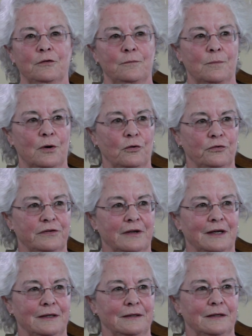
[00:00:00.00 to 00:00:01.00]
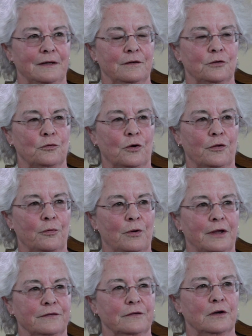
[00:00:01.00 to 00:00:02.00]
of Boza in the
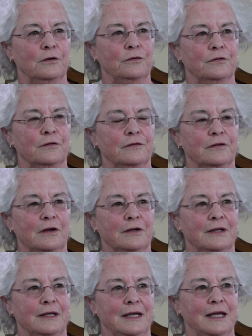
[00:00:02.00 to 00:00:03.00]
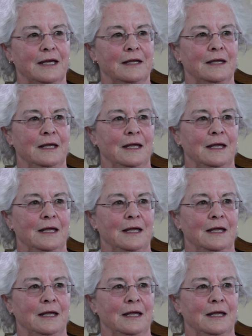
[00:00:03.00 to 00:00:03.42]
northwest coast of Sardinia